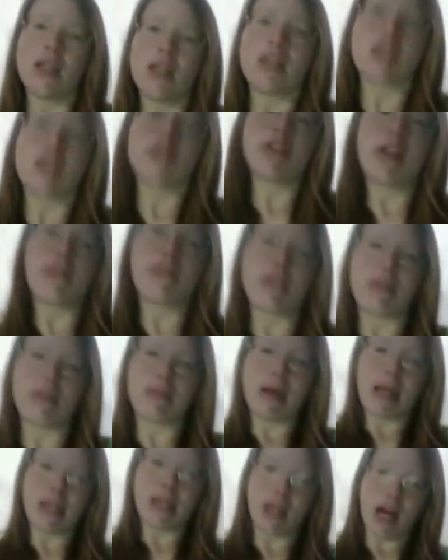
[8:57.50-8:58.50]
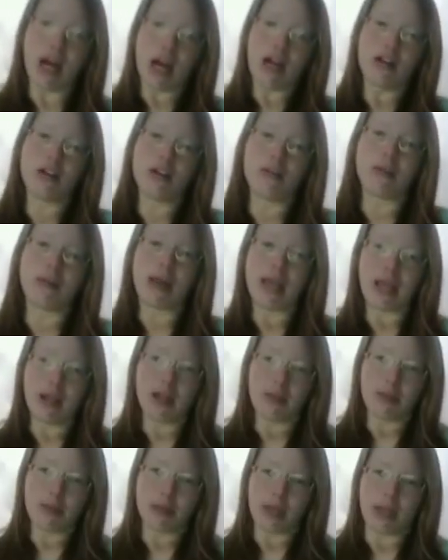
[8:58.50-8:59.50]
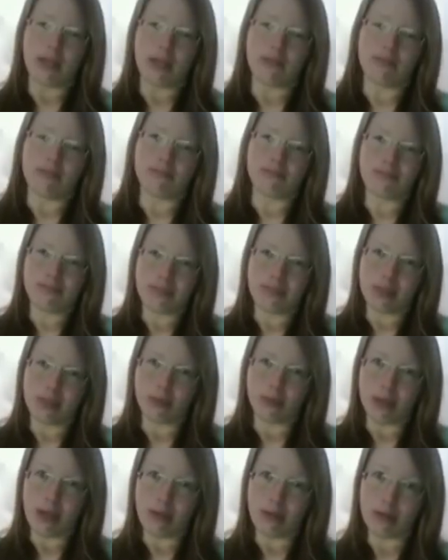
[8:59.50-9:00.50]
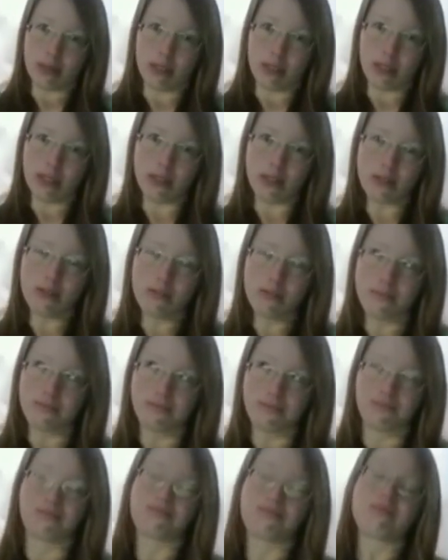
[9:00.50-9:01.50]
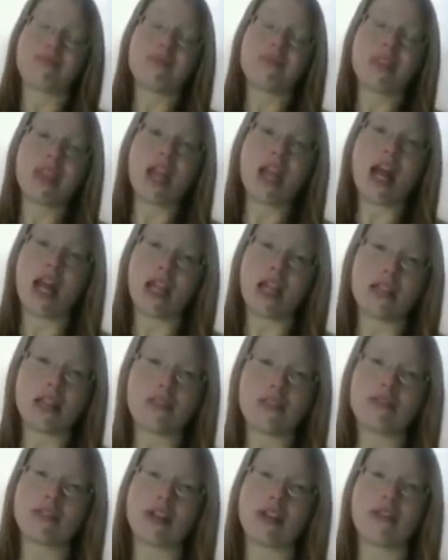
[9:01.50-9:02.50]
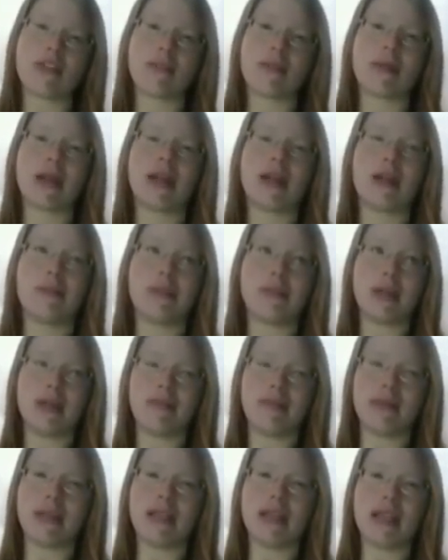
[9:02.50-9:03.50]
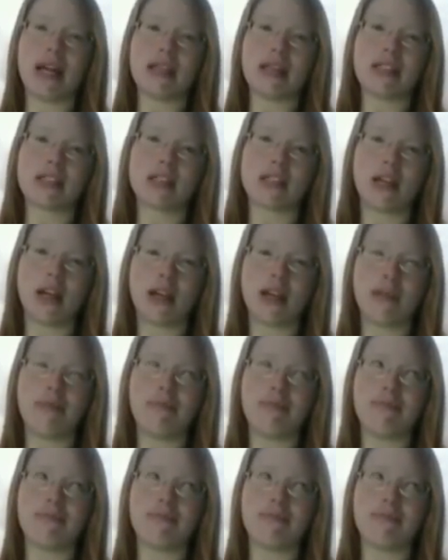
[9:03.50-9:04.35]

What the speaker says: Traveling by car or by airplane? When I was little, I loved traveling by airplane, but last time